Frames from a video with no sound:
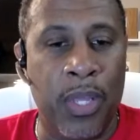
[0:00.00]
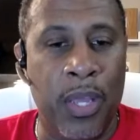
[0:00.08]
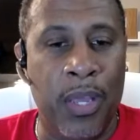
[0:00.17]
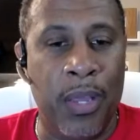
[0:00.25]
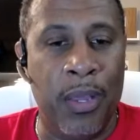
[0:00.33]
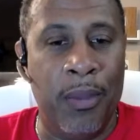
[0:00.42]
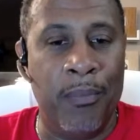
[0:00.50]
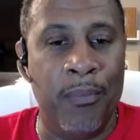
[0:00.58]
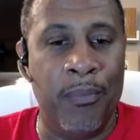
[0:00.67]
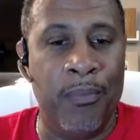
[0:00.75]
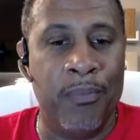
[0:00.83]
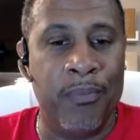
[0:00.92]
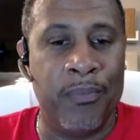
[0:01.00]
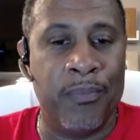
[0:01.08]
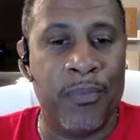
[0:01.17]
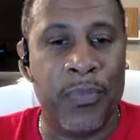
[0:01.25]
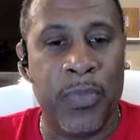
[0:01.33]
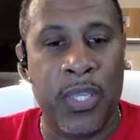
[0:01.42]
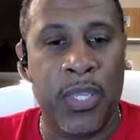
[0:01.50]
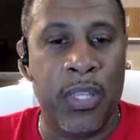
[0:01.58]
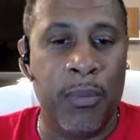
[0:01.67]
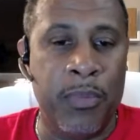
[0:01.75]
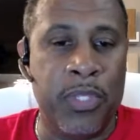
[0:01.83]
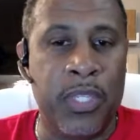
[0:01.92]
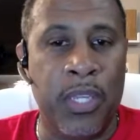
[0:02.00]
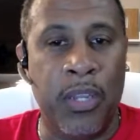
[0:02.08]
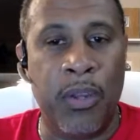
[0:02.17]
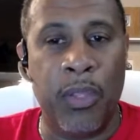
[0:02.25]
Let me see here.